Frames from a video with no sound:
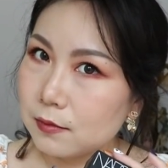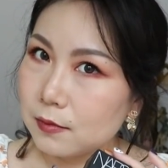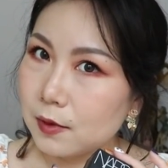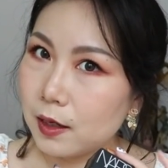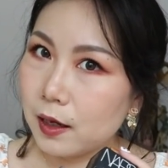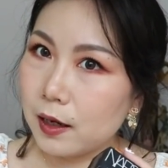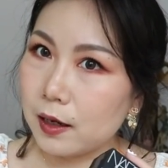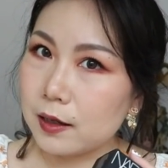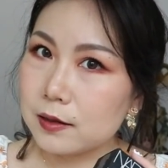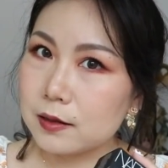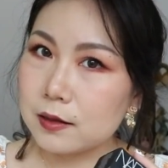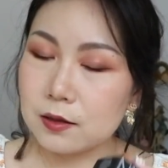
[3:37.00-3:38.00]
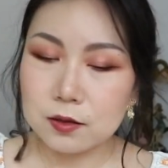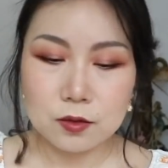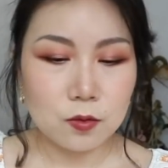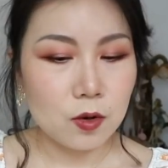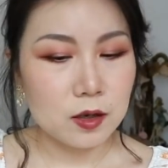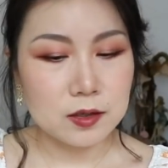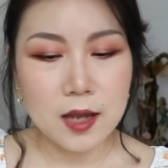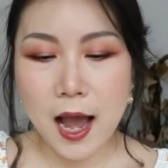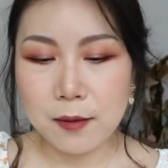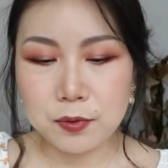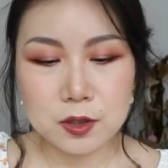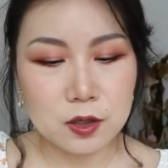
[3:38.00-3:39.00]
This was
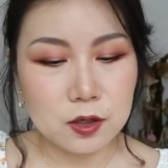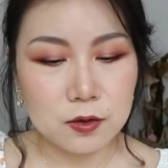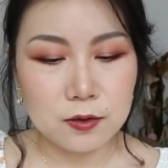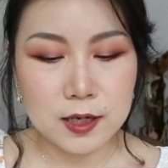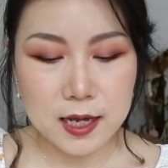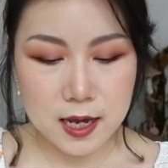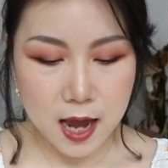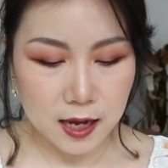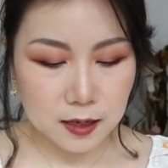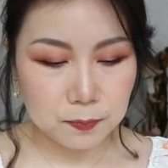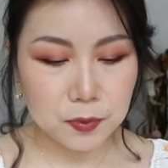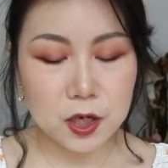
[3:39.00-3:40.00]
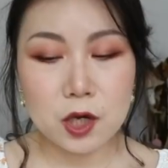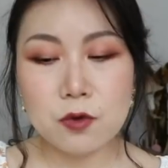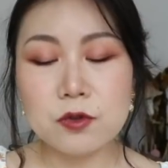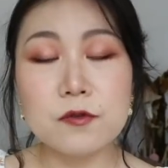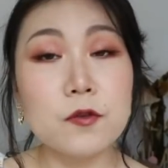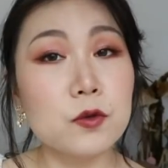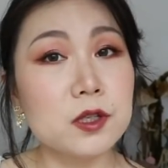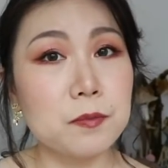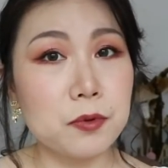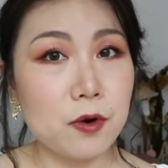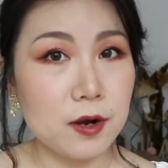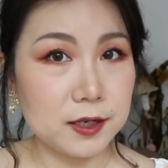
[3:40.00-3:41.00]
absolutely a beautiful
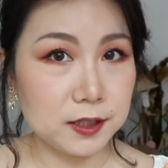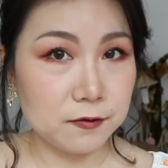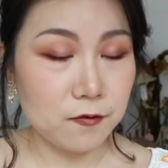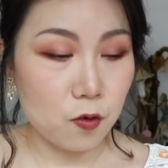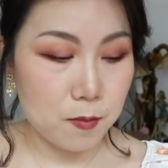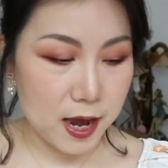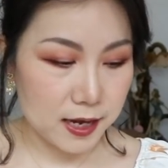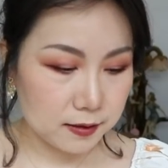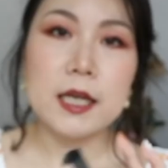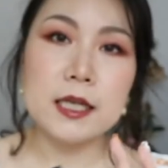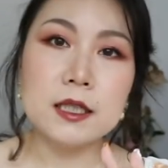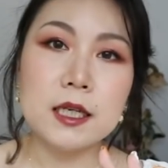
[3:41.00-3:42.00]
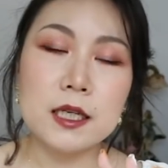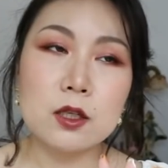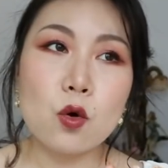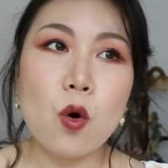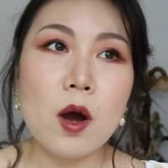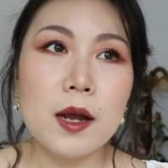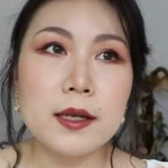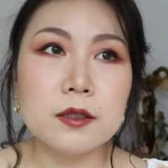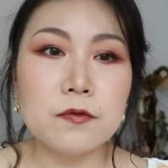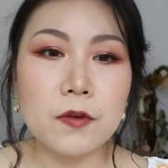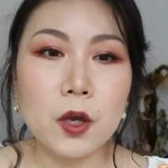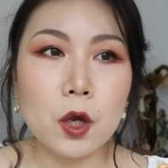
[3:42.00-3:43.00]
surprise for me. He did quite
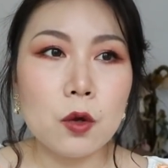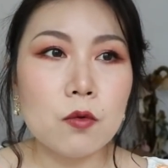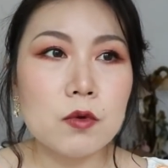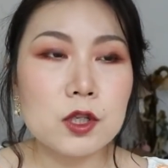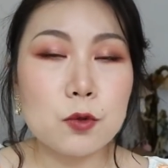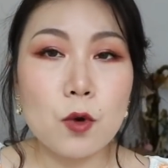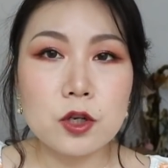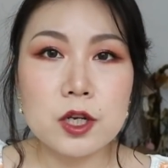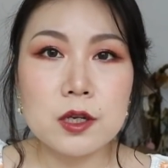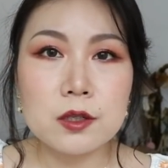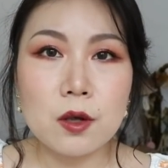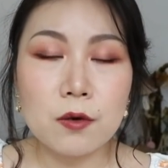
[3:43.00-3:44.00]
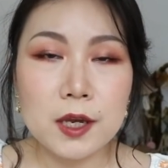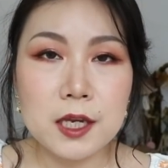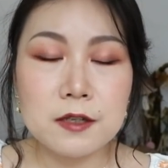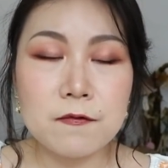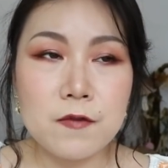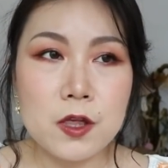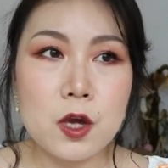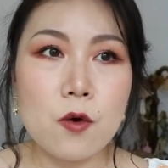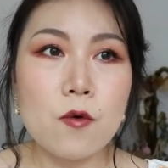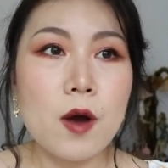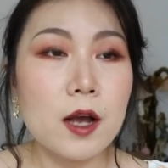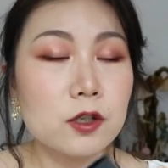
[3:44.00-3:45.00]
few swatches on his
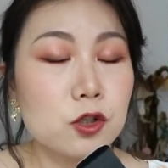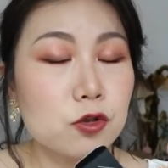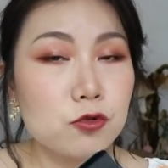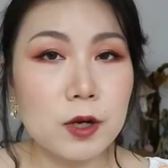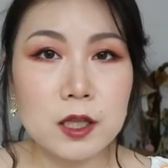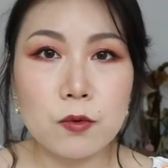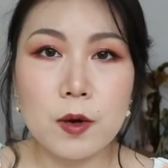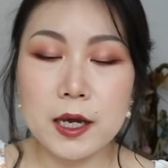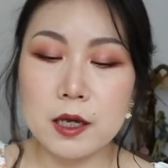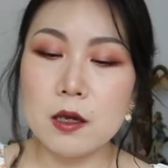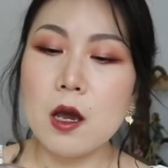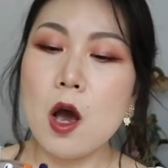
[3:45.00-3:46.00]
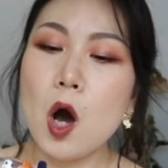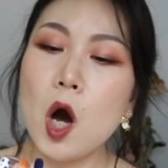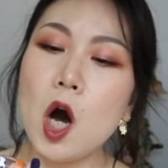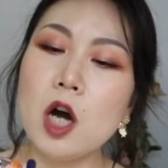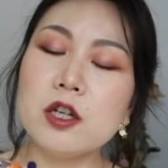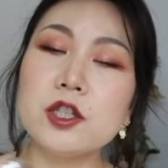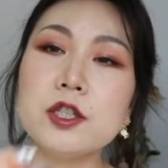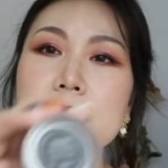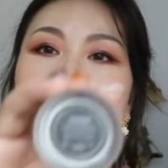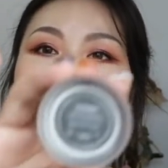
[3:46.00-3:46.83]
video. Straight away hushed